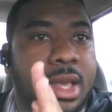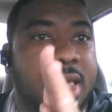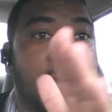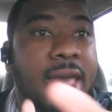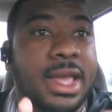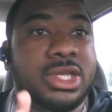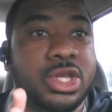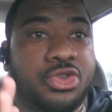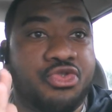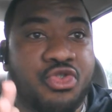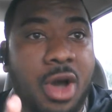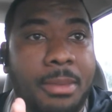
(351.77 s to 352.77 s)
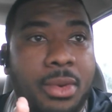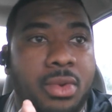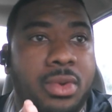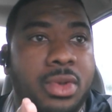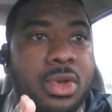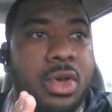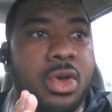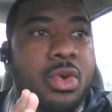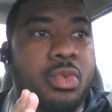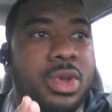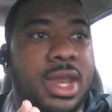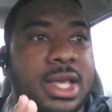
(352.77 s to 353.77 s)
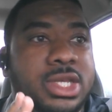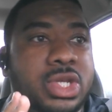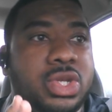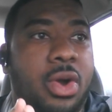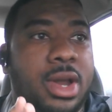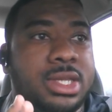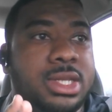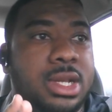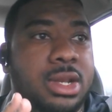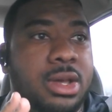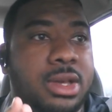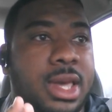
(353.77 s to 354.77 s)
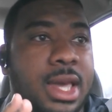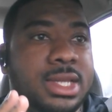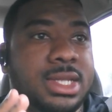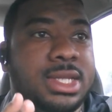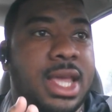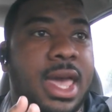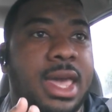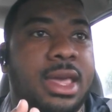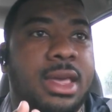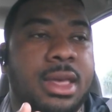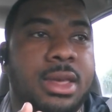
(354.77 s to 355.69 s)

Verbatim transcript: get into trouble when they start to look and say,